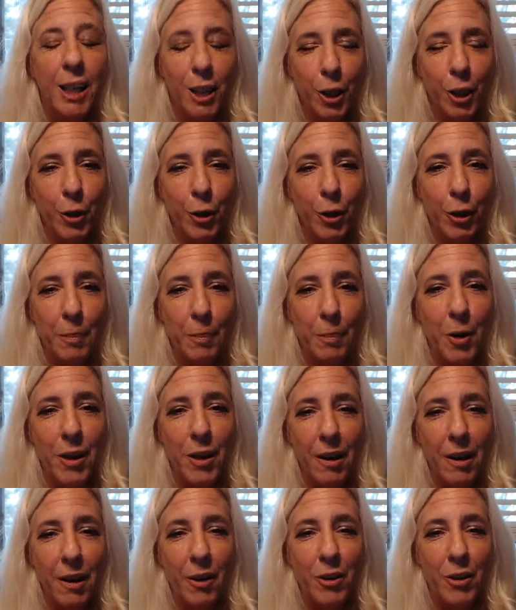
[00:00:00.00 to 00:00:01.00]
Look her up
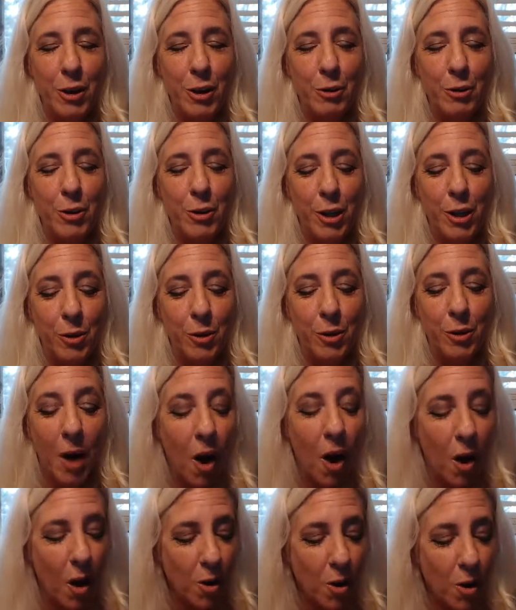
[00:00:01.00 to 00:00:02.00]
on, on YouTube.
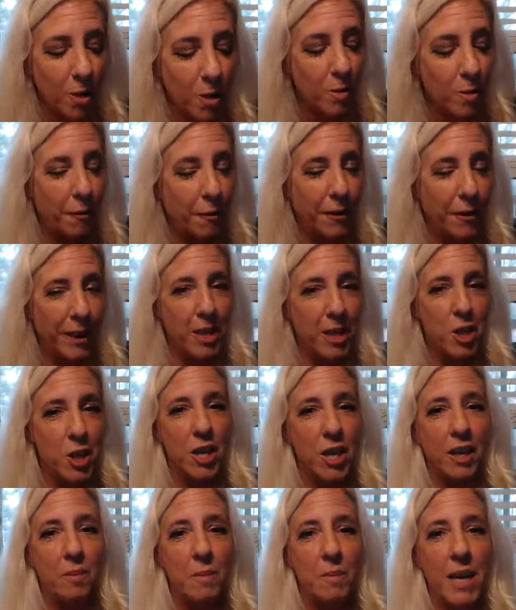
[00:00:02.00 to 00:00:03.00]
Also, don't forget to
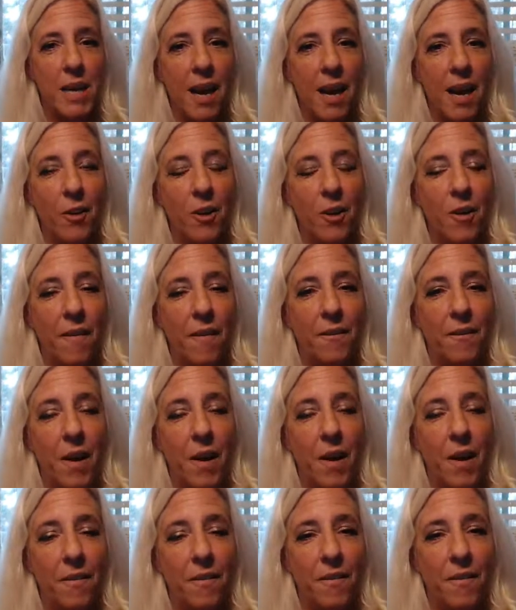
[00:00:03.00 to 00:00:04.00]
check me out on,
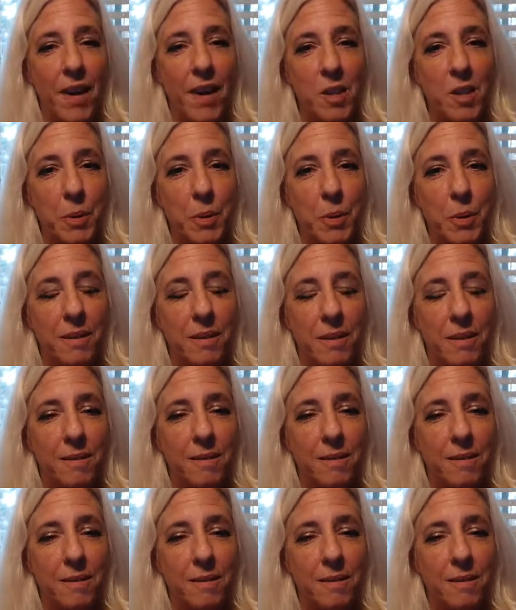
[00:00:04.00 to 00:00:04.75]
on Facebook.